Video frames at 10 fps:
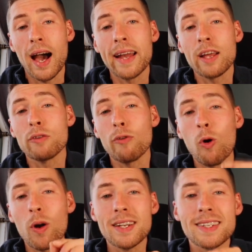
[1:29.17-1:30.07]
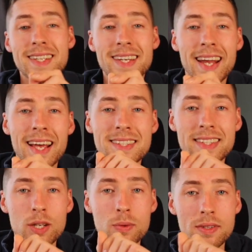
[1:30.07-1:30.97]
and out of all the DNA
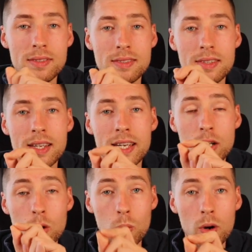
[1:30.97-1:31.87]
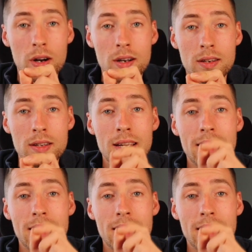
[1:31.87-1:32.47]
sequenced in the world,